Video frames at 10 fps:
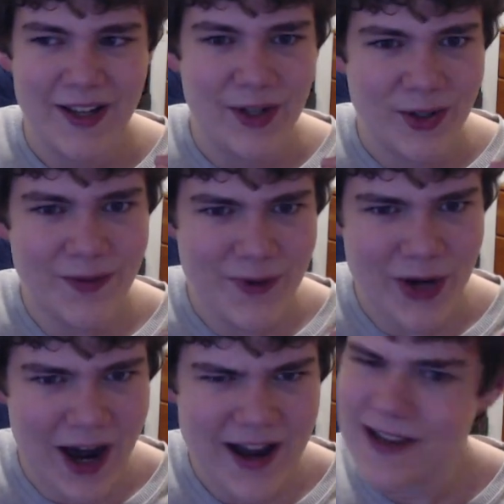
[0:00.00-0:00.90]
good food
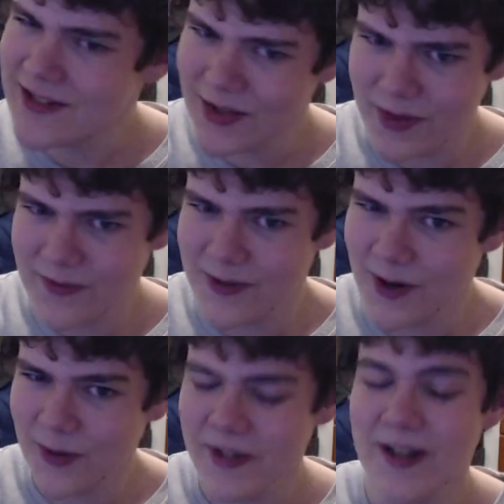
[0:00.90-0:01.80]
hot is good food
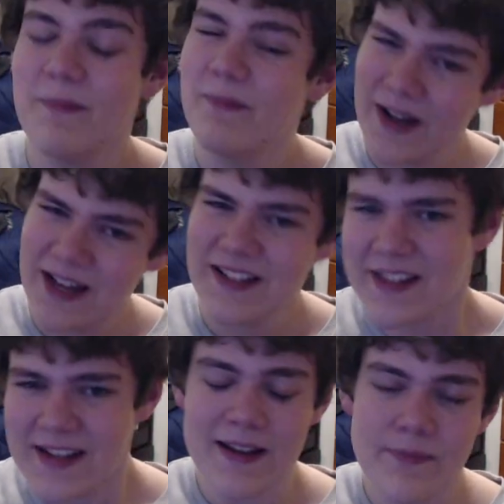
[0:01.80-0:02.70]
cold. But
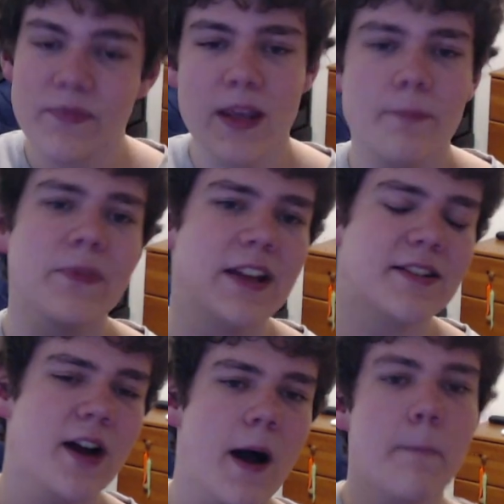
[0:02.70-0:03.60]
it's
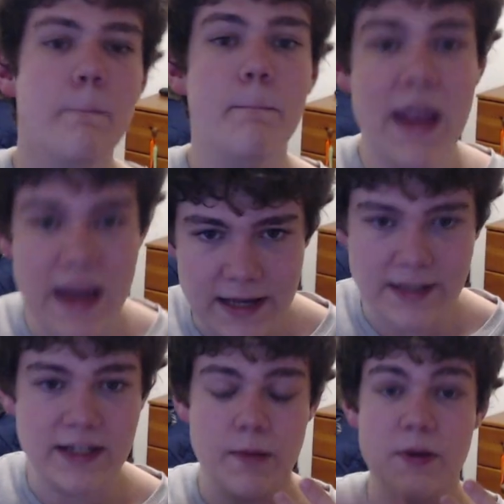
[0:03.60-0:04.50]
not made
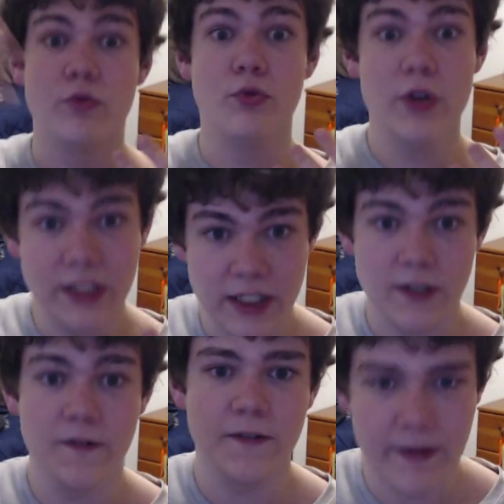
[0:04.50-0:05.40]
to be really
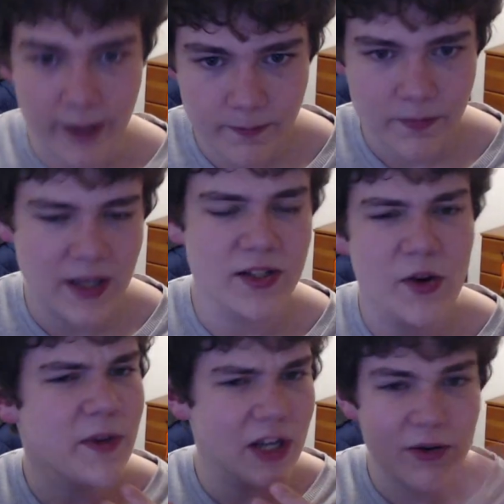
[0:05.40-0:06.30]
good forever. And so,
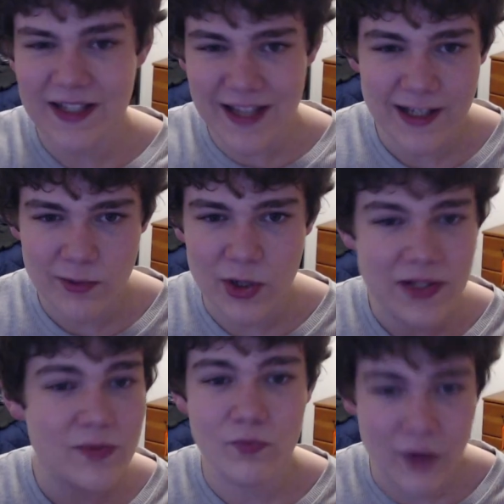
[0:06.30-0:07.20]
you know, it's slightly
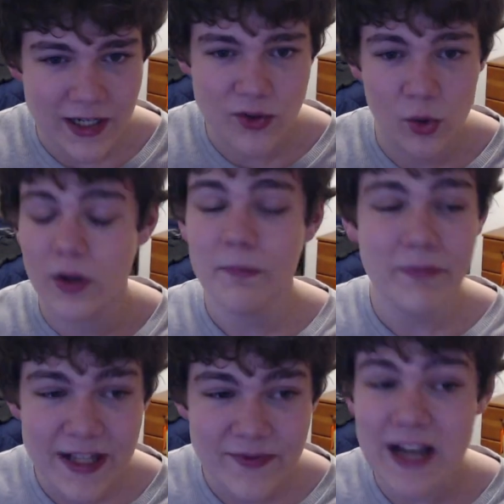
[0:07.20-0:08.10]
worse when it's cold.
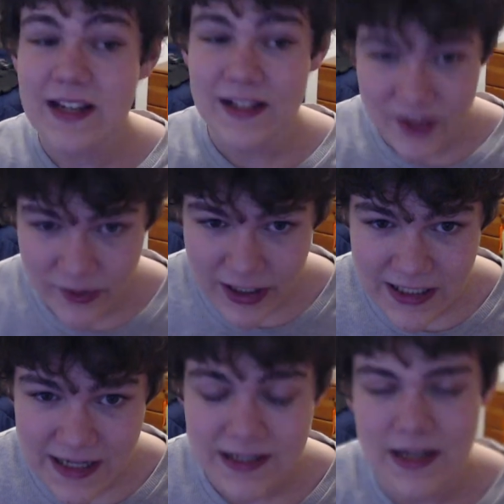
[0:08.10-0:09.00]
That's fine. It's still very
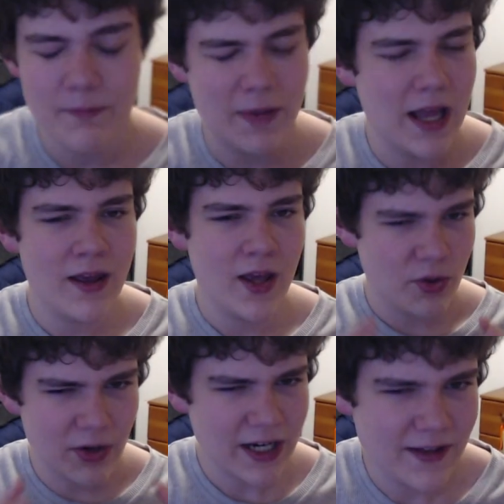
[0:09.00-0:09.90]
tasty, but you
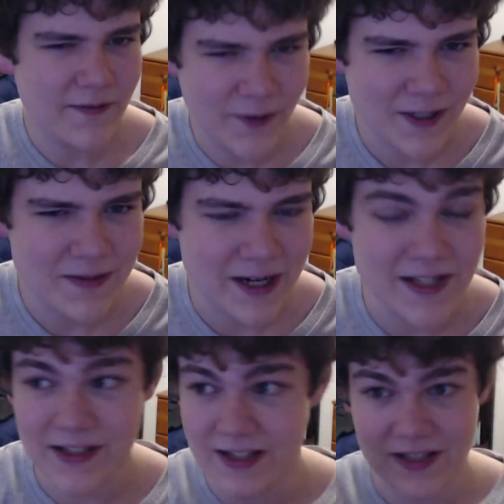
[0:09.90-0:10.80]
aren't getting the full experience
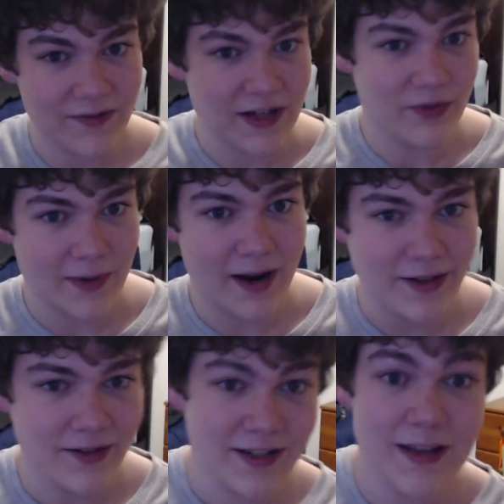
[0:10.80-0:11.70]
unless it's fresh from the oven.
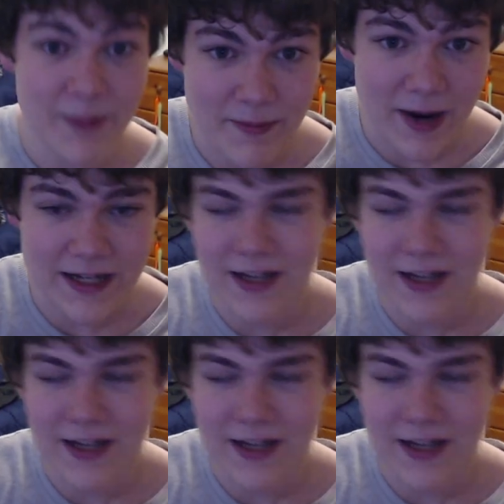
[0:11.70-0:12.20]
Keep that in mind.